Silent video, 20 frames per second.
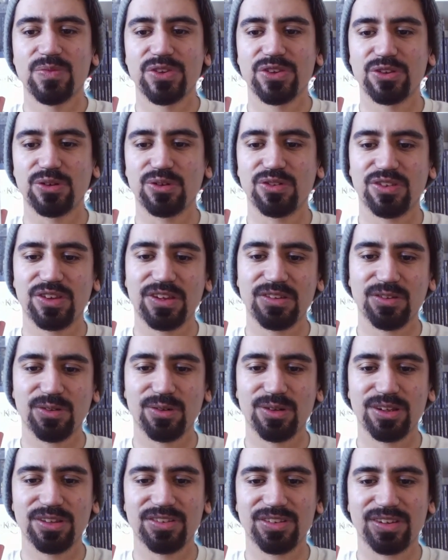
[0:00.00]
So
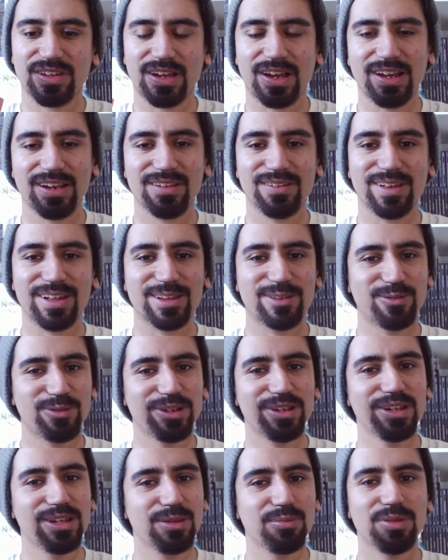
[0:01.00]
essentially it's kind of like
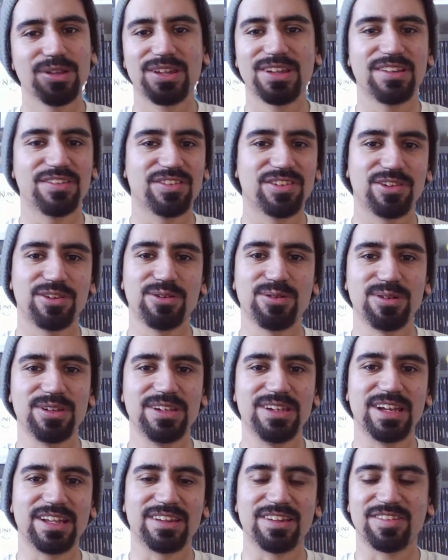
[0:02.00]
3D, but then it's
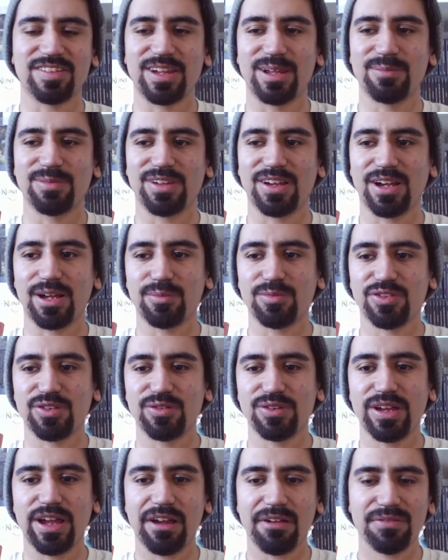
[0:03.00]
2D at the same time. So
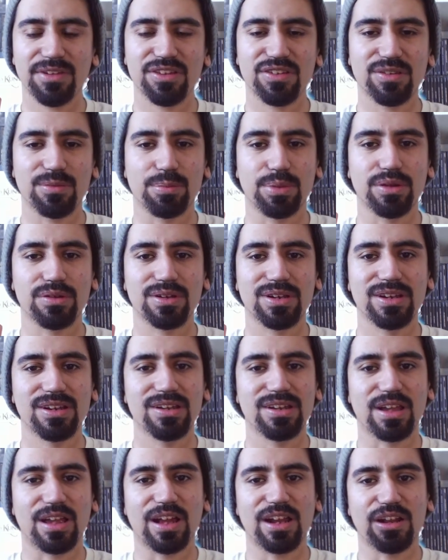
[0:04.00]
you have this ability
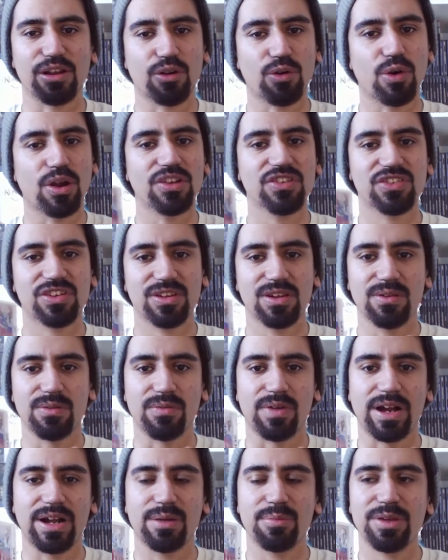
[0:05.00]
to kind of crush the
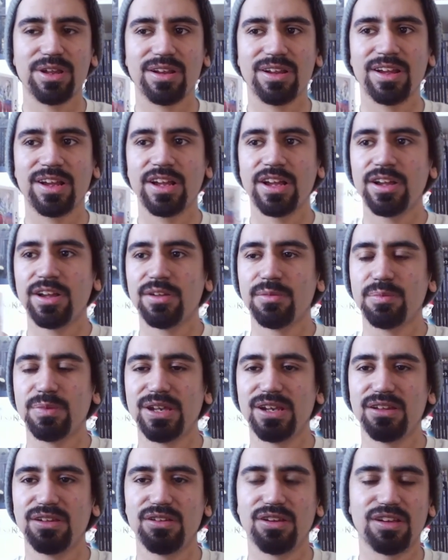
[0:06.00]
environment,
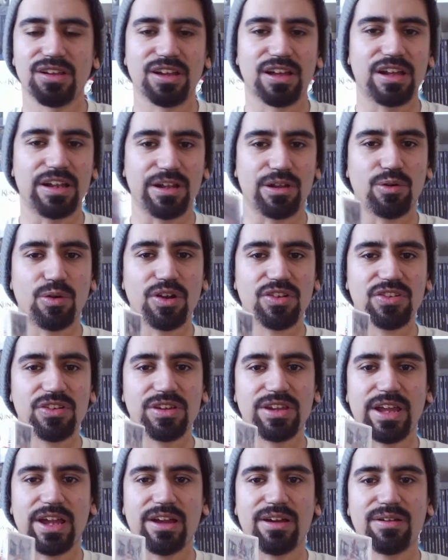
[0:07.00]
meaning you can kind of crush
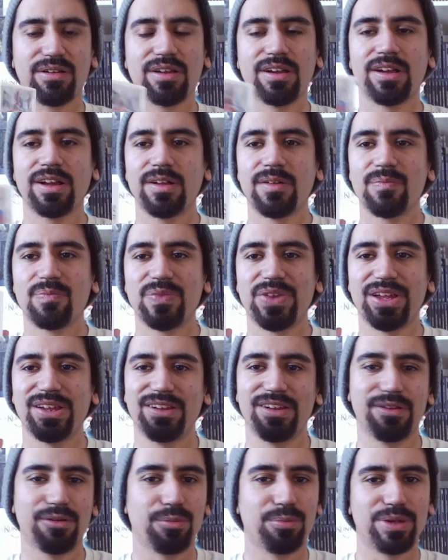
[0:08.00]
it down,
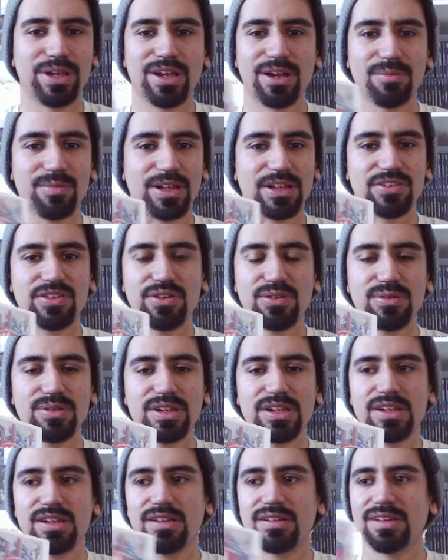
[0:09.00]
and it'll become like
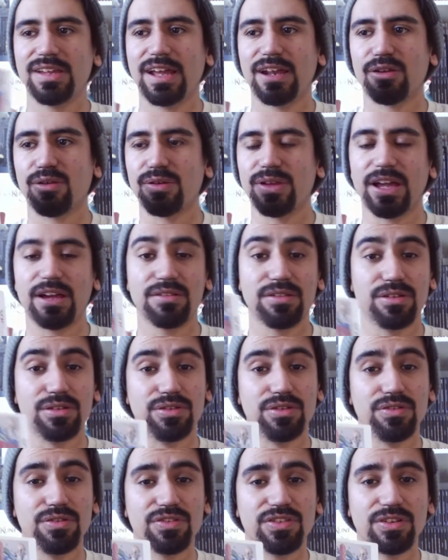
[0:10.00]
2D, and that'll allow you to
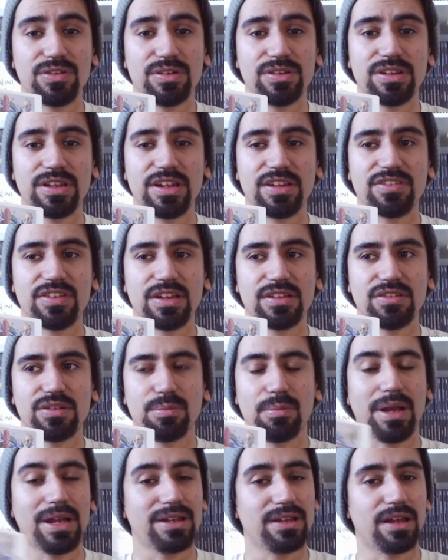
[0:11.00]
do certain things that
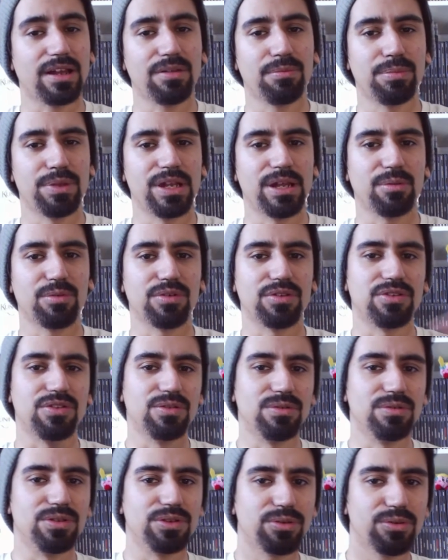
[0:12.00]
you might not have been able
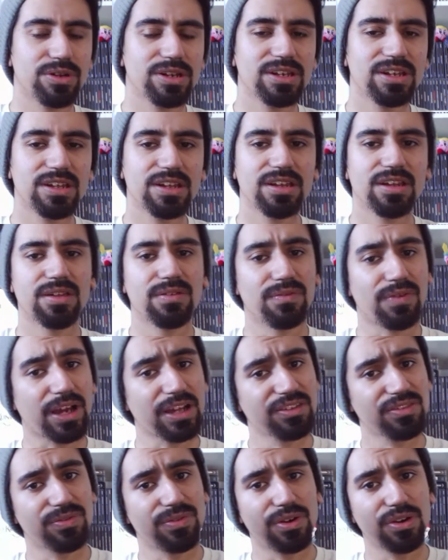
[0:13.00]
to do in 3D, and
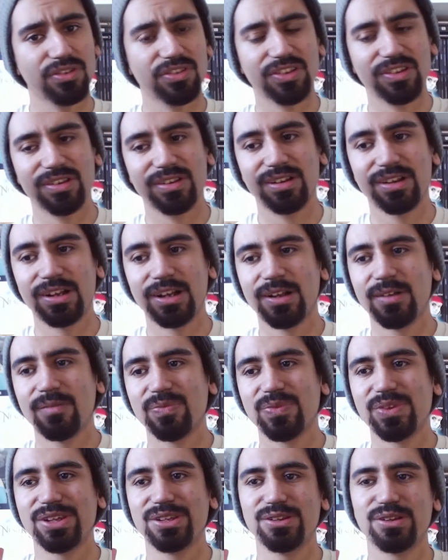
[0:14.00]
vice versa.
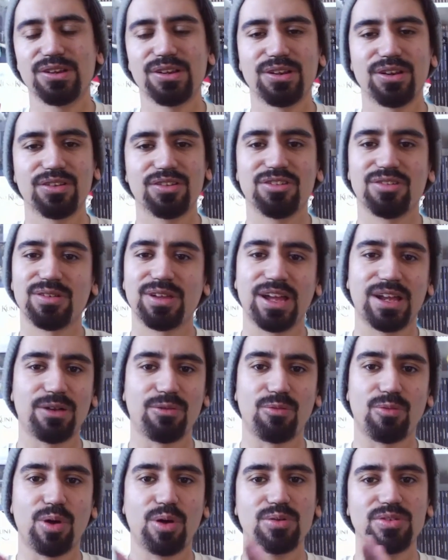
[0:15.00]
And you can also kind
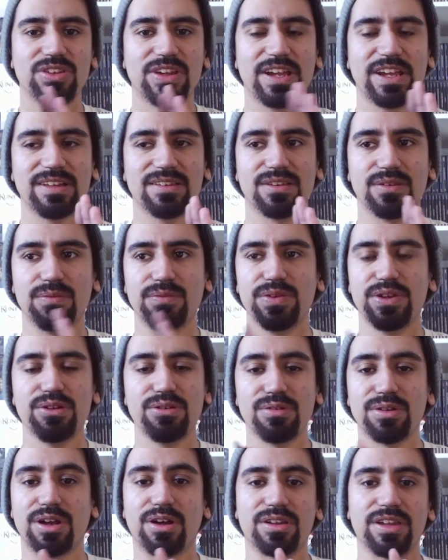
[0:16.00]
of rotate the
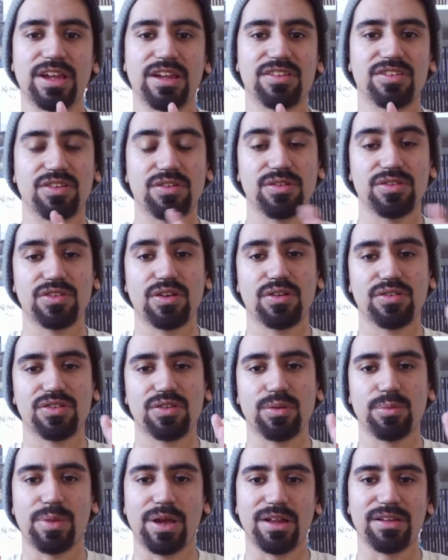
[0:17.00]
view and all that, so it's
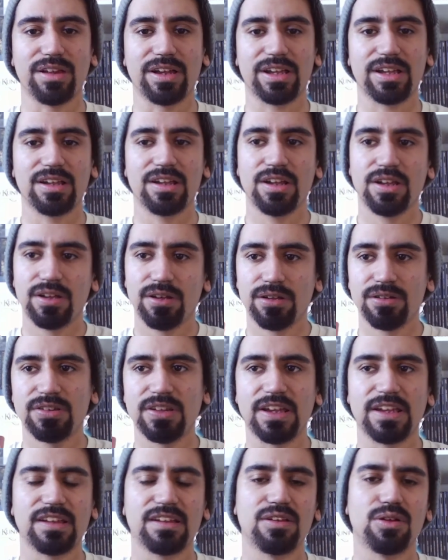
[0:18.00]
also about like
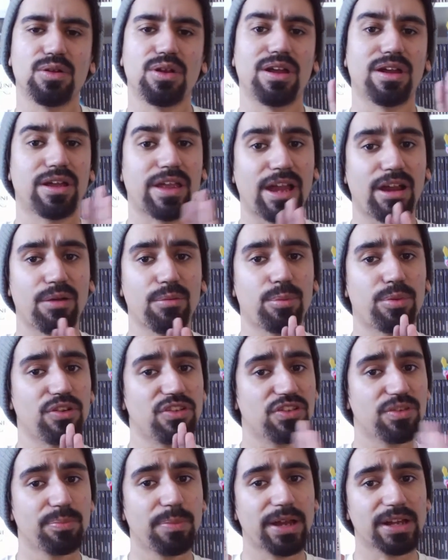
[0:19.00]
taking into account
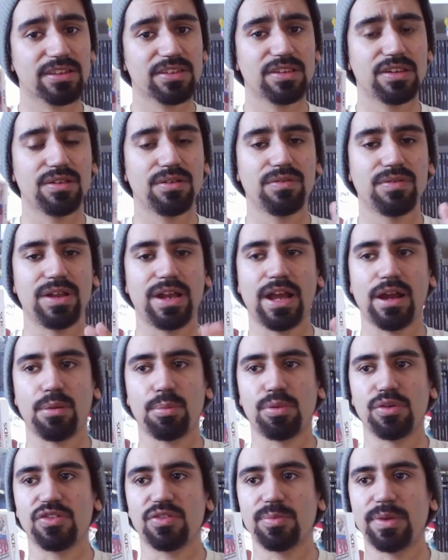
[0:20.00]
perspective and how
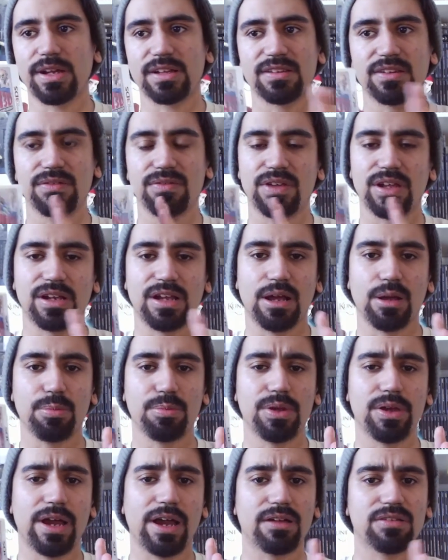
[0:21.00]
perspective can
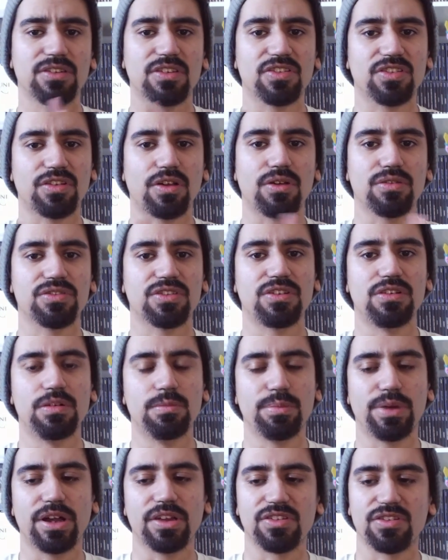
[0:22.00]
help you out to solve
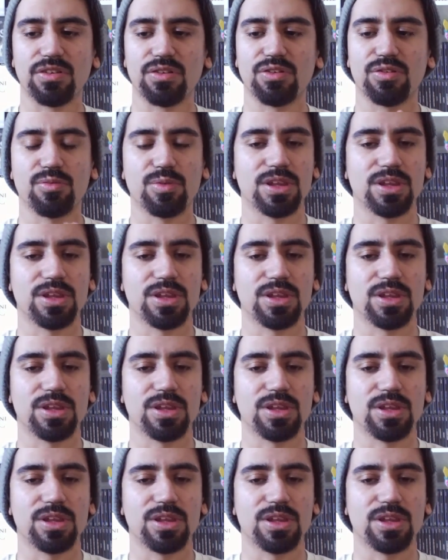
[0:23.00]
certain puzzles